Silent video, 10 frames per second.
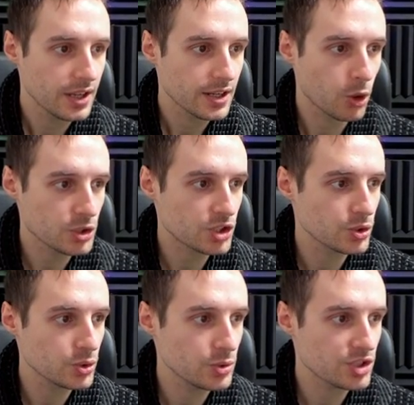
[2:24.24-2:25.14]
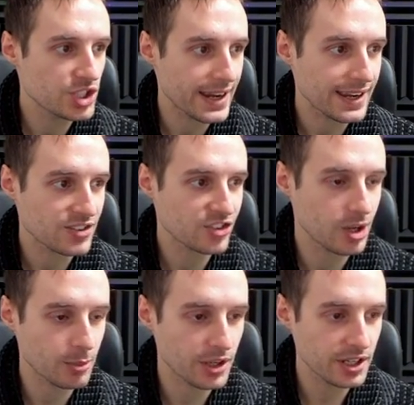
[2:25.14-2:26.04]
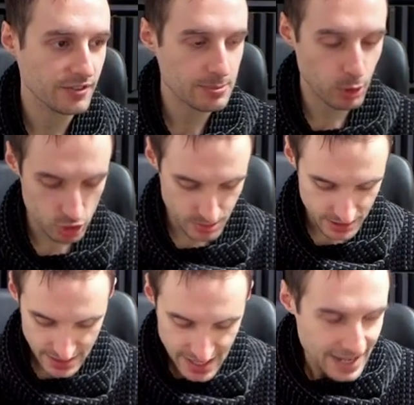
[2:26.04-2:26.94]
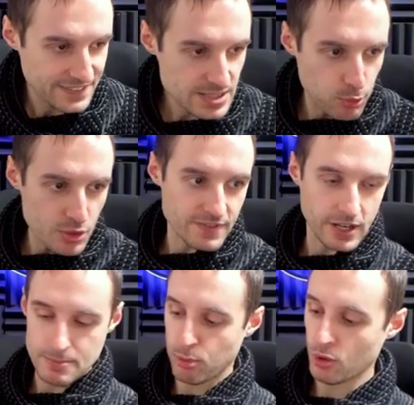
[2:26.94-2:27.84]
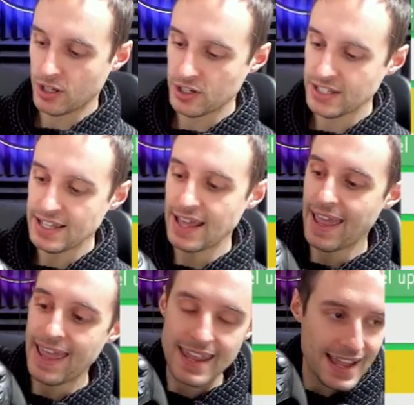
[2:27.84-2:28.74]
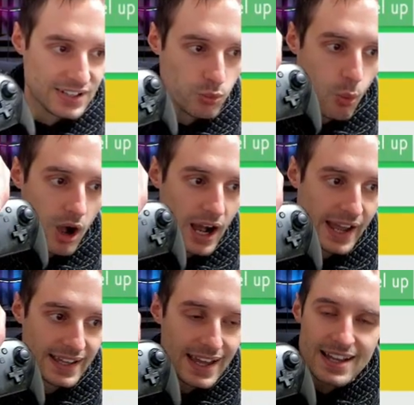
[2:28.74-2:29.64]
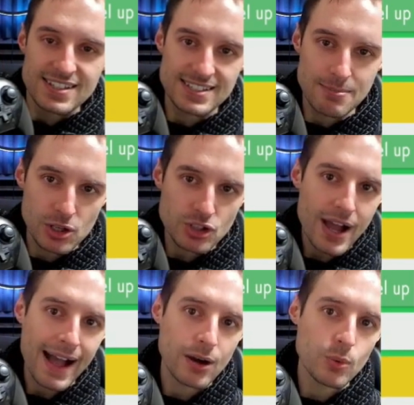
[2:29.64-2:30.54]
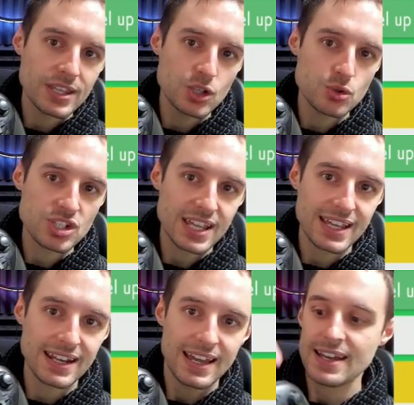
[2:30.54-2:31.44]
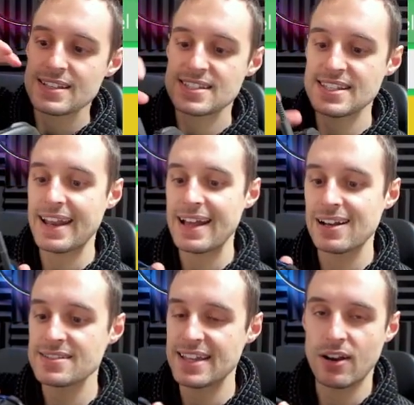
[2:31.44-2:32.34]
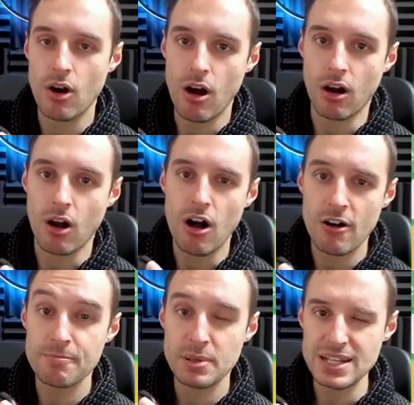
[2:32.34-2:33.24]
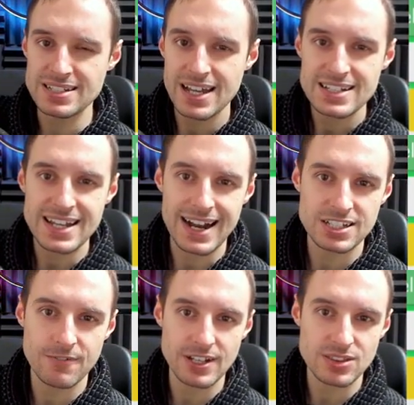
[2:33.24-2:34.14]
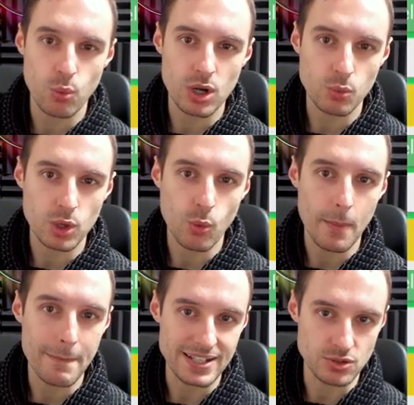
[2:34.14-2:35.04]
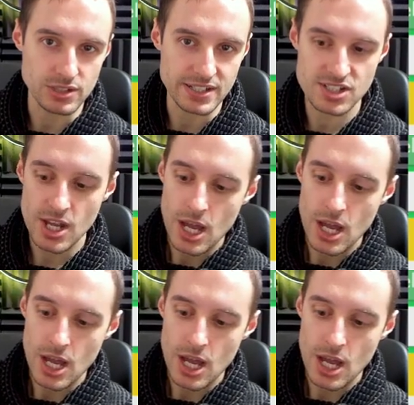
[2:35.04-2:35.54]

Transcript: Go into check summary of any Pokemon. And this point's very important. I'm going to hit A and Y, similar to how we used to hit ZL and ZR offbeat to activate the 111 menu glitch.